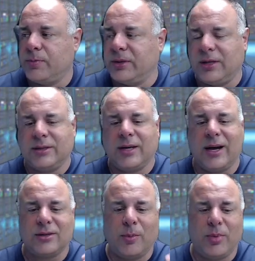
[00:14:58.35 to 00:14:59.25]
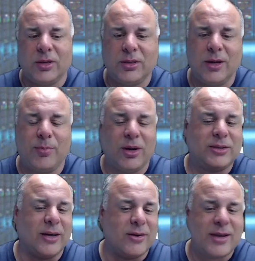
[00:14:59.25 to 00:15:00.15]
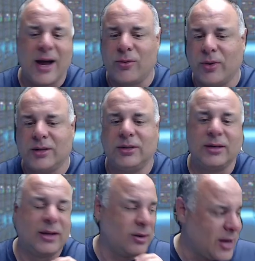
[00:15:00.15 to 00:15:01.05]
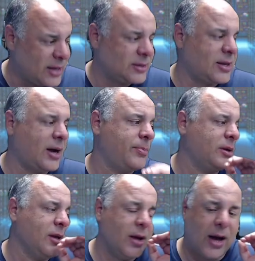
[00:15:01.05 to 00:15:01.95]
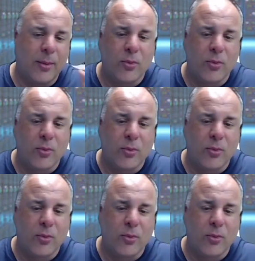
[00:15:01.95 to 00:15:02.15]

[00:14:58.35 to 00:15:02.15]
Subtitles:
But these guys are busting their butts. They're not resting. They're not stopping. I'm